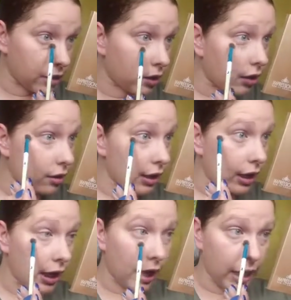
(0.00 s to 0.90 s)
God, that
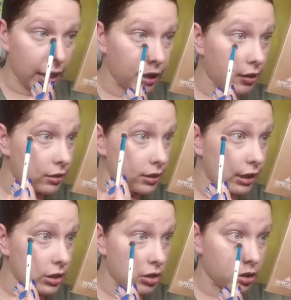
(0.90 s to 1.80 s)
eye, the
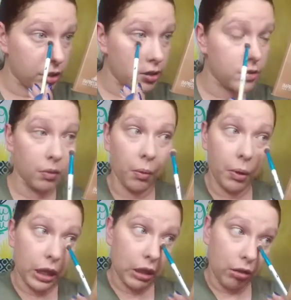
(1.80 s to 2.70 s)
texture is
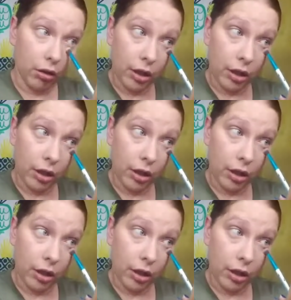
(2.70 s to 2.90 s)
real.